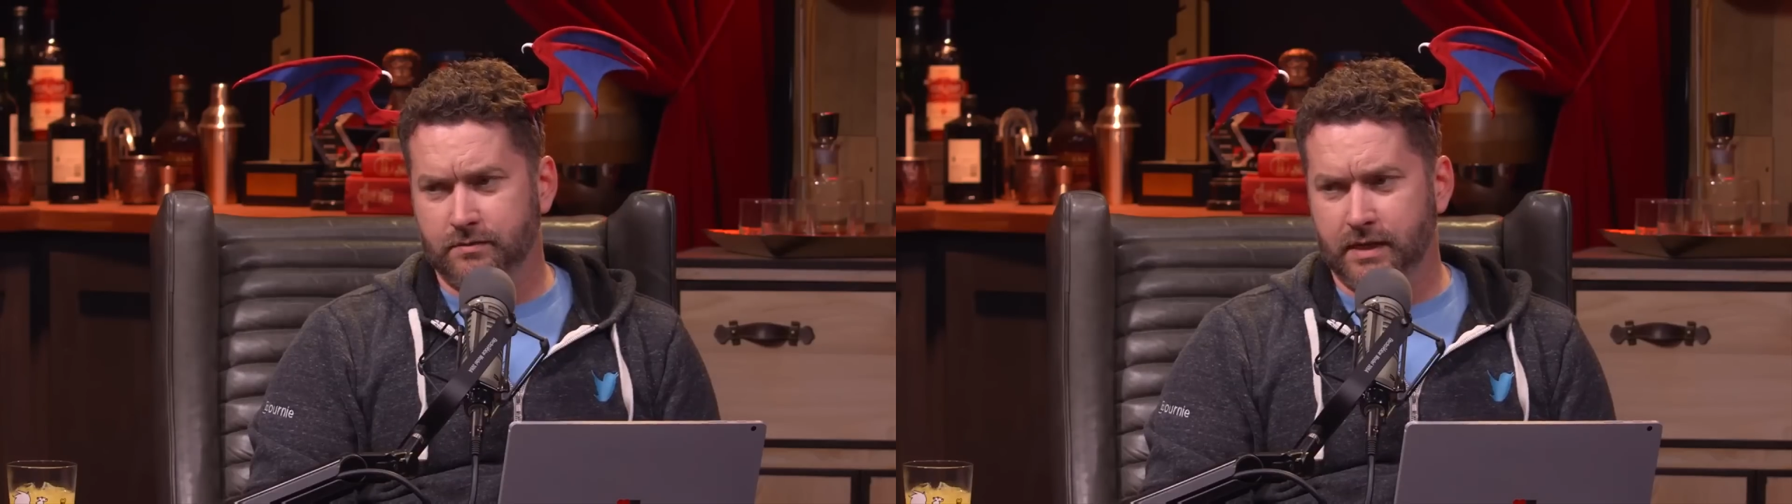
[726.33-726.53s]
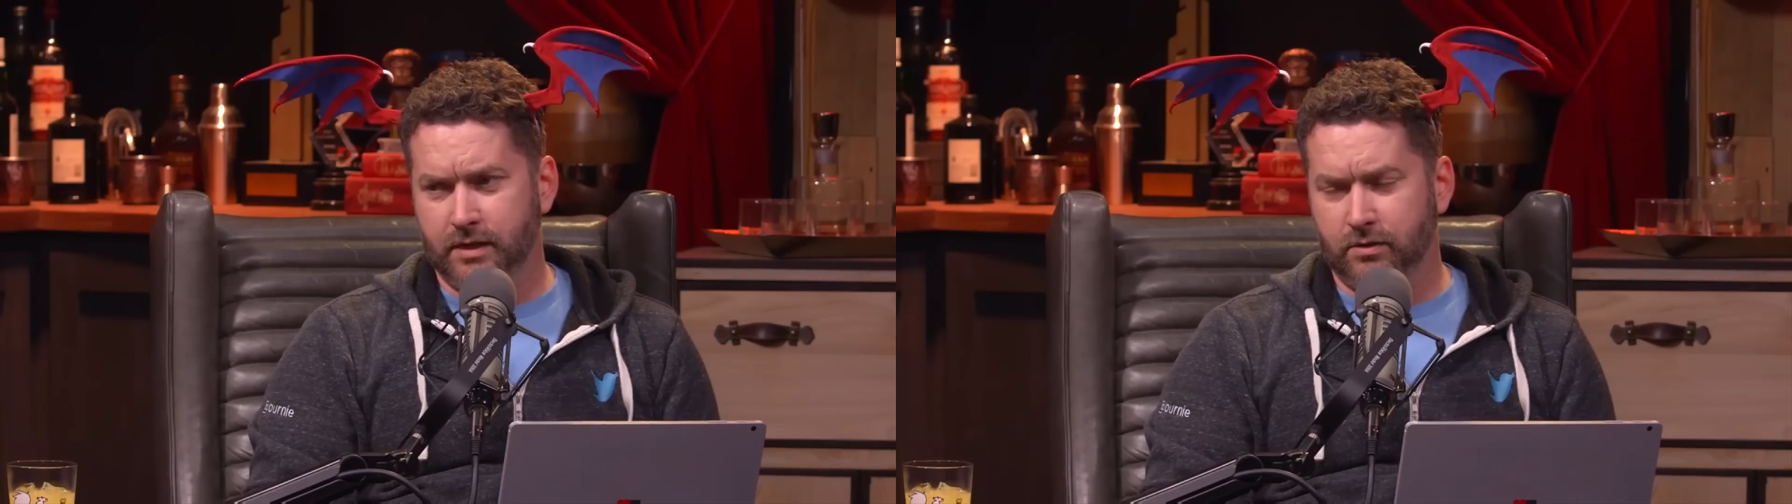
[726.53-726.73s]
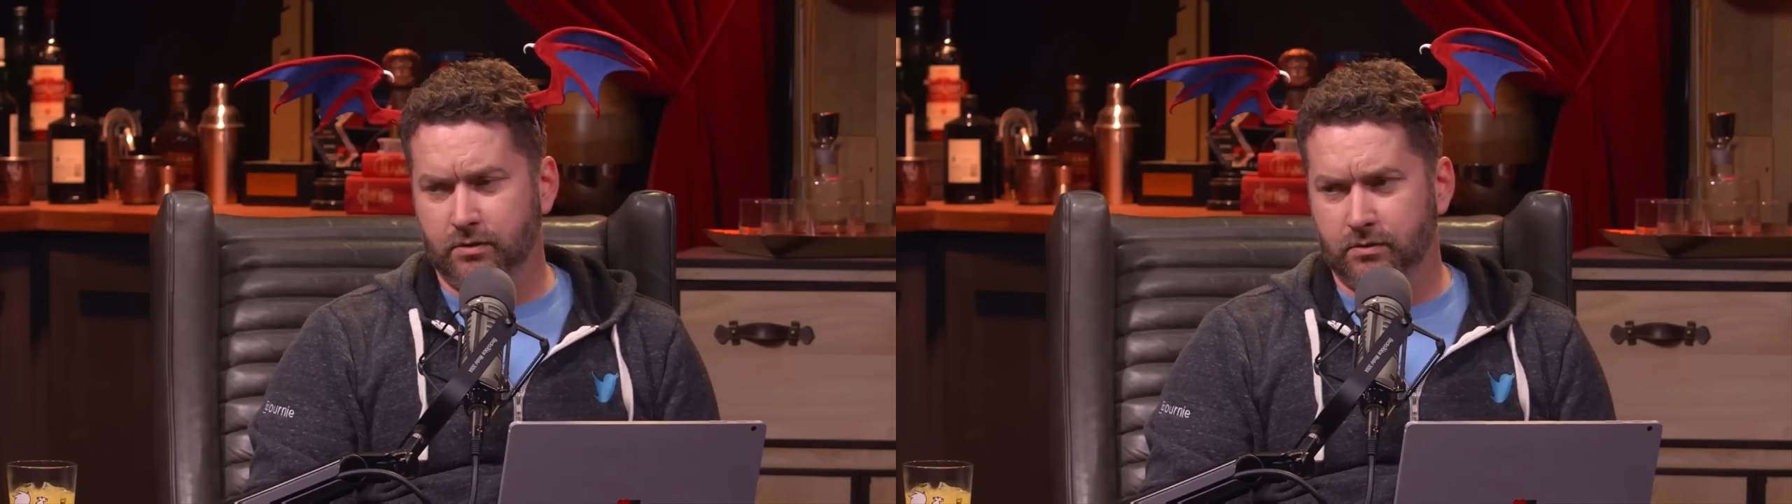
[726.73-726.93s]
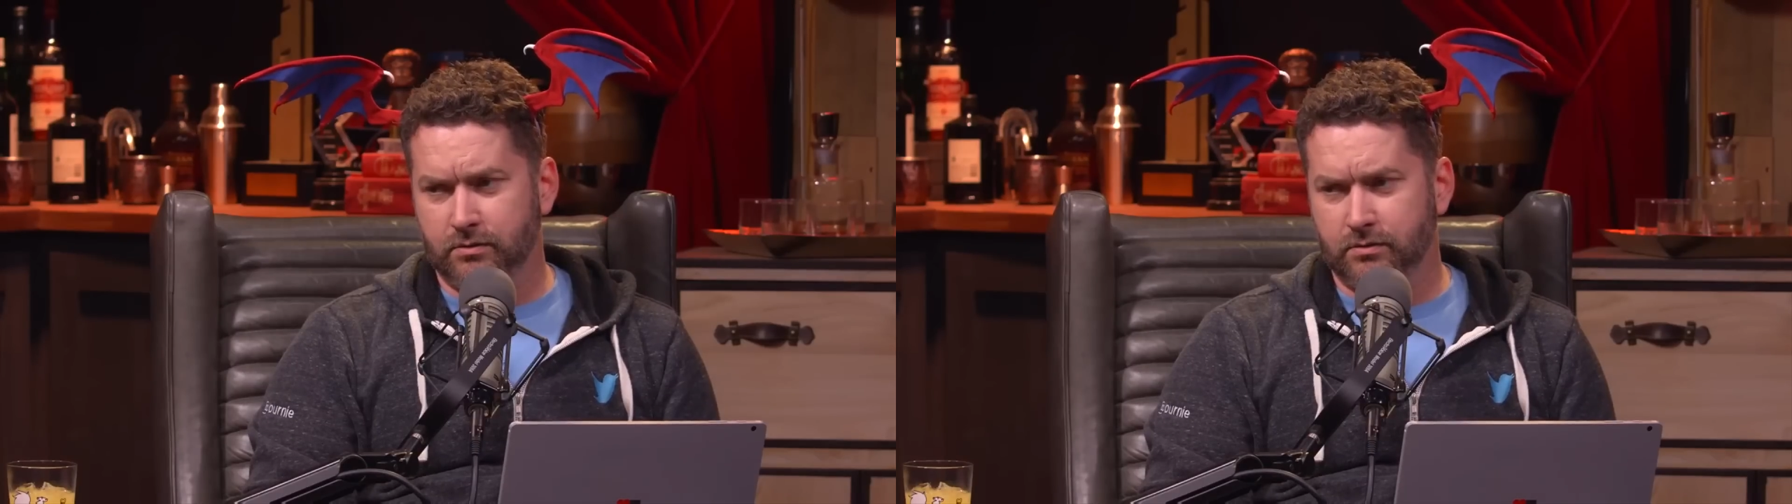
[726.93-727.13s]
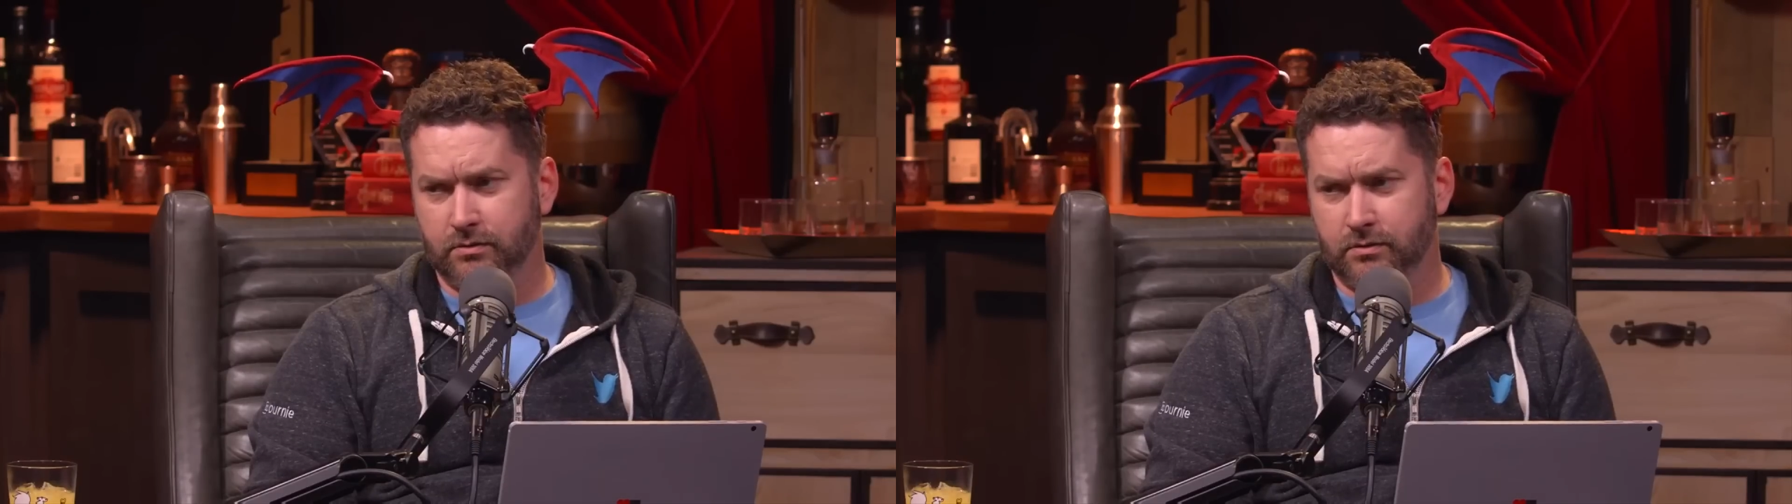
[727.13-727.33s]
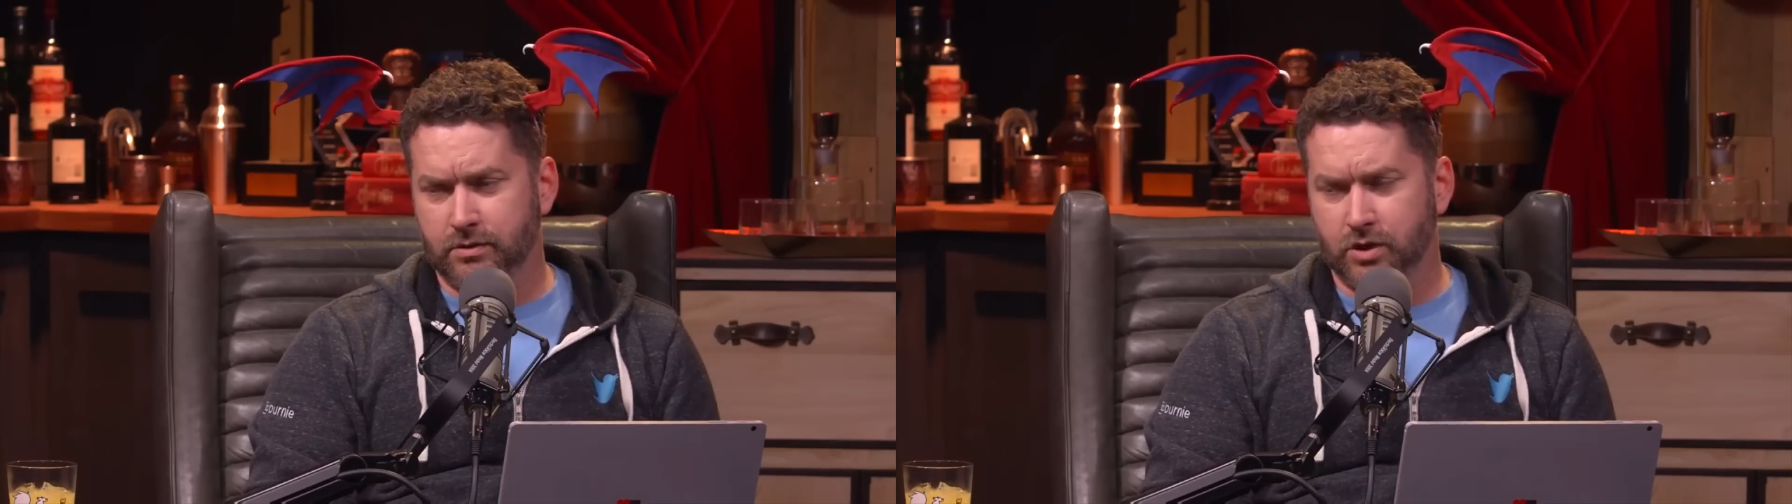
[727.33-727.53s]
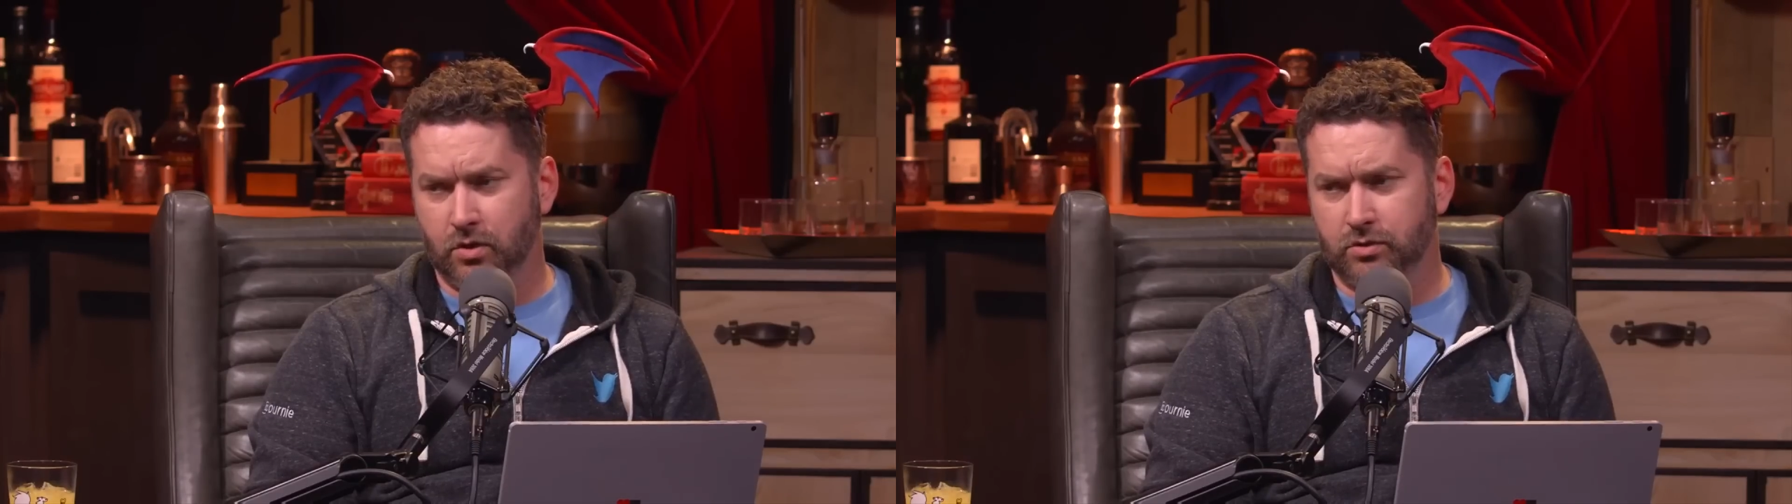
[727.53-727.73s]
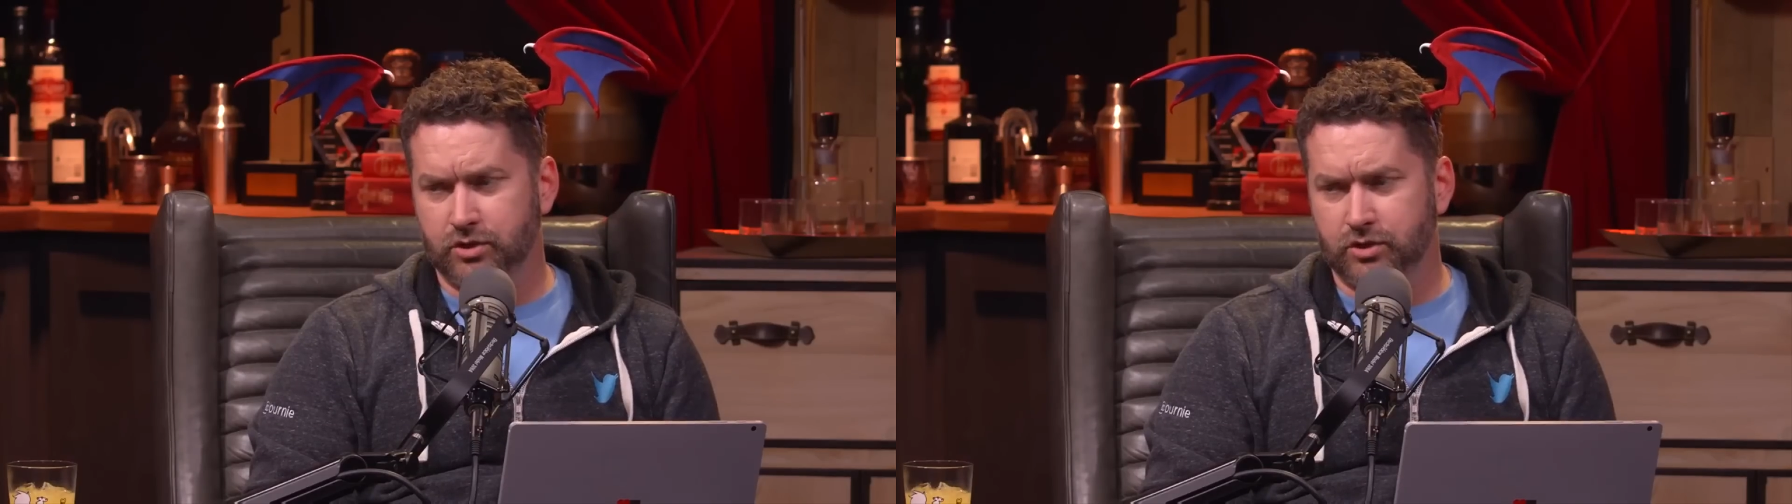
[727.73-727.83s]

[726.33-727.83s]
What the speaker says: Me, you, Joel,